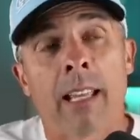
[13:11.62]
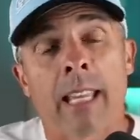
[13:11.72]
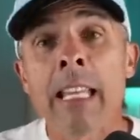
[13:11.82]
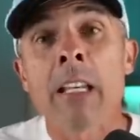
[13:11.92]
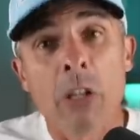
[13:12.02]

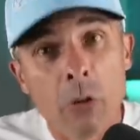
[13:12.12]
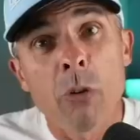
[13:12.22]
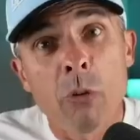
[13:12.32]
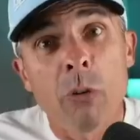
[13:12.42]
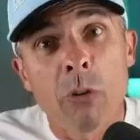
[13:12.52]
he
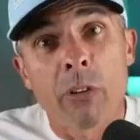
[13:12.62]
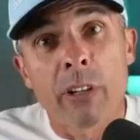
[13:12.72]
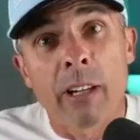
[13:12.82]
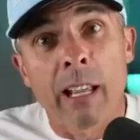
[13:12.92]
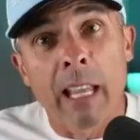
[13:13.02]
knew,
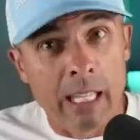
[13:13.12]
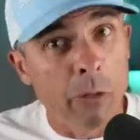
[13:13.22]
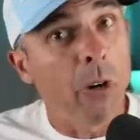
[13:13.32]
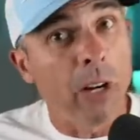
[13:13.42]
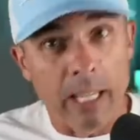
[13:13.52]

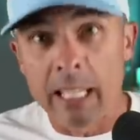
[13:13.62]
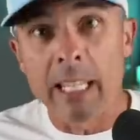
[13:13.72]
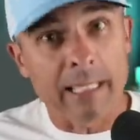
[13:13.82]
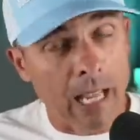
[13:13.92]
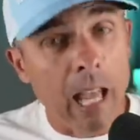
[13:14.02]

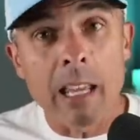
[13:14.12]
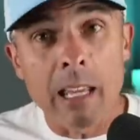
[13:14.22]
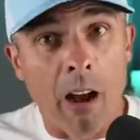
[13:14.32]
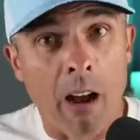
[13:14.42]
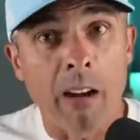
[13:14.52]
he said
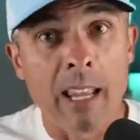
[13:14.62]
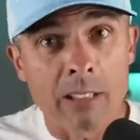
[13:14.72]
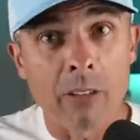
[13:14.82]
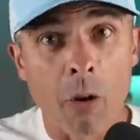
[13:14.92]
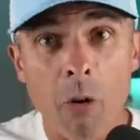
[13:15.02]
it on
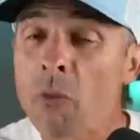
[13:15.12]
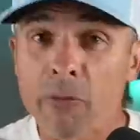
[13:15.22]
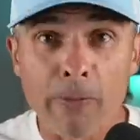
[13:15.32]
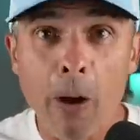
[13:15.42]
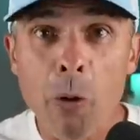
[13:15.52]
his own
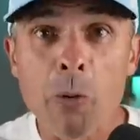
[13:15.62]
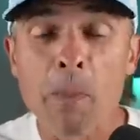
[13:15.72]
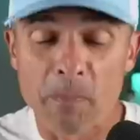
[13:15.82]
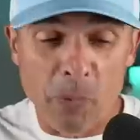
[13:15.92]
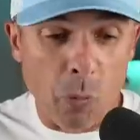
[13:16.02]

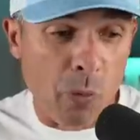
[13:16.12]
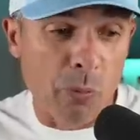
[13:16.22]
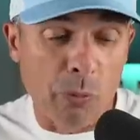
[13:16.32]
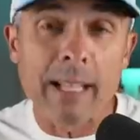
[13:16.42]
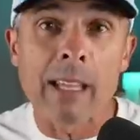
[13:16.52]
phone.
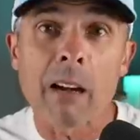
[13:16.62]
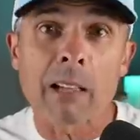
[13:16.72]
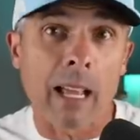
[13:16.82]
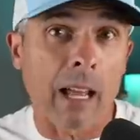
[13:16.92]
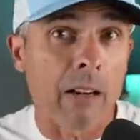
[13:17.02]
Right there,
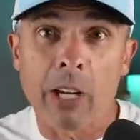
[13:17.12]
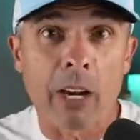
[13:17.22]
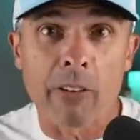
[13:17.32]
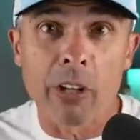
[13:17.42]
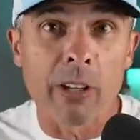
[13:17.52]
he's like, I don't even
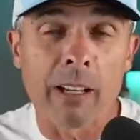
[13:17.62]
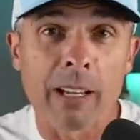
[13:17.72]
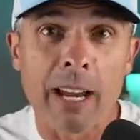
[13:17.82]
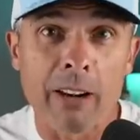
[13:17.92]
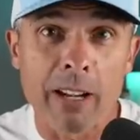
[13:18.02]
care.
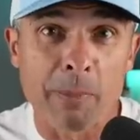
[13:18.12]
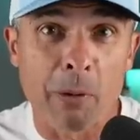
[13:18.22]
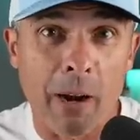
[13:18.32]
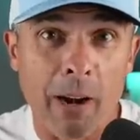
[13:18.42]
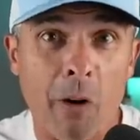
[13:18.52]
Garrett hits
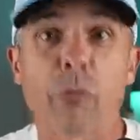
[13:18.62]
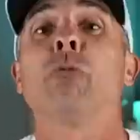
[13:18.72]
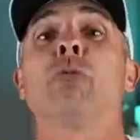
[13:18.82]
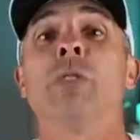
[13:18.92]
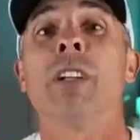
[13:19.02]
me right now.
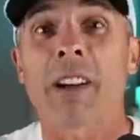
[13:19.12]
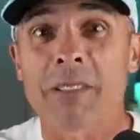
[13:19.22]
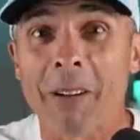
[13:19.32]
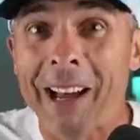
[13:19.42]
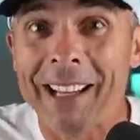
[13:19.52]
Here
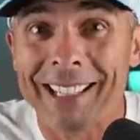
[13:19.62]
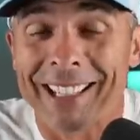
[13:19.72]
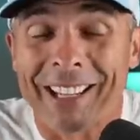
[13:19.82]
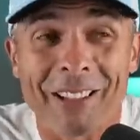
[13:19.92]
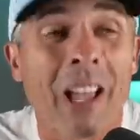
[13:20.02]

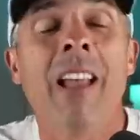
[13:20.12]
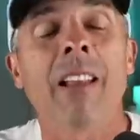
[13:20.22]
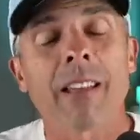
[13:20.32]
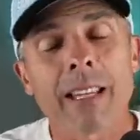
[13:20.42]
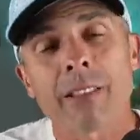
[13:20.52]
comes.
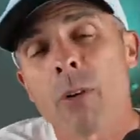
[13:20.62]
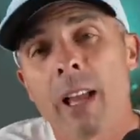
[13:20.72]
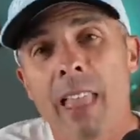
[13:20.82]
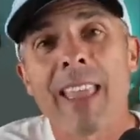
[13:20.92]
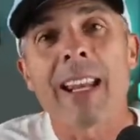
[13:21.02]
Like, so
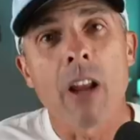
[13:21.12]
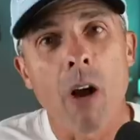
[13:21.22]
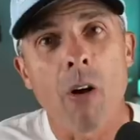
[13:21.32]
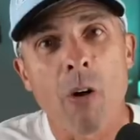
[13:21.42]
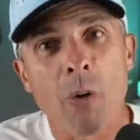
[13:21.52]
they
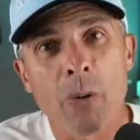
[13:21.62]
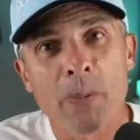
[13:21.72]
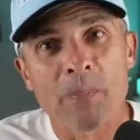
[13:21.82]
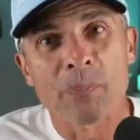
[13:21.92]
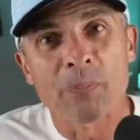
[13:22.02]

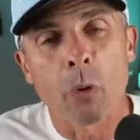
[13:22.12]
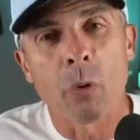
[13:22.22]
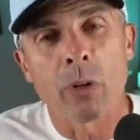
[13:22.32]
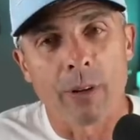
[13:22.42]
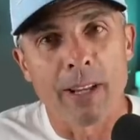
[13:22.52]
know
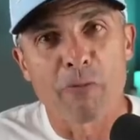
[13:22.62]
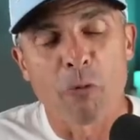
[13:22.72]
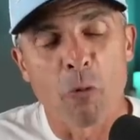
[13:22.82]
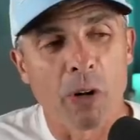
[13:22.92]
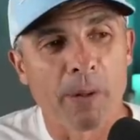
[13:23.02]
what they're in
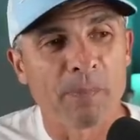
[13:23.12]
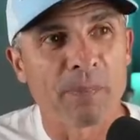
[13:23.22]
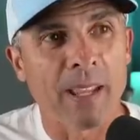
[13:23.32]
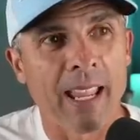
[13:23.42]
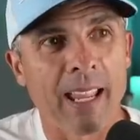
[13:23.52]
for.
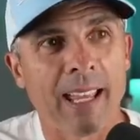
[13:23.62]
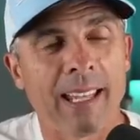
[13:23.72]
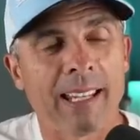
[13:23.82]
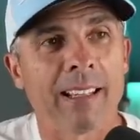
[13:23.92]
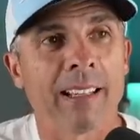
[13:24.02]

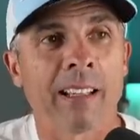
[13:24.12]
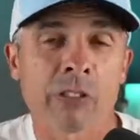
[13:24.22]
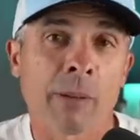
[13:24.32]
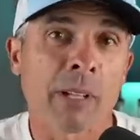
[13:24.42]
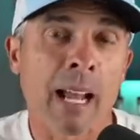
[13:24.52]
And if
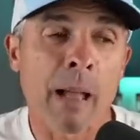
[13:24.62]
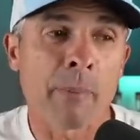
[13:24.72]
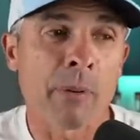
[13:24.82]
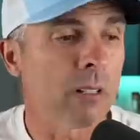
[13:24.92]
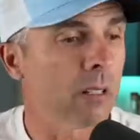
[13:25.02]
something
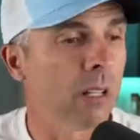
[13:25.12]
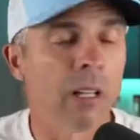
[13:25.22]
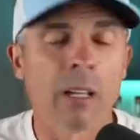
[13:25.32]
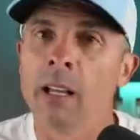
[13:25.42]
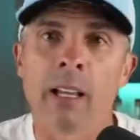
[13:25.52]
happens,
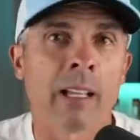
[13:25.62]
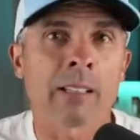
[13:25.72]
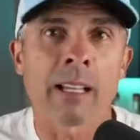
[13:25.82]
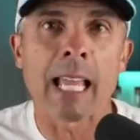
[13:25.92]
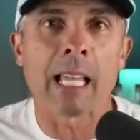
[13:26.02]

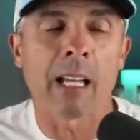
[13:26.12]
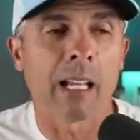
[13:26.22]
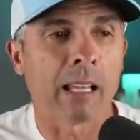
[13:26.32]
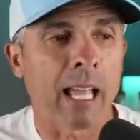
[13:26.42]
it's like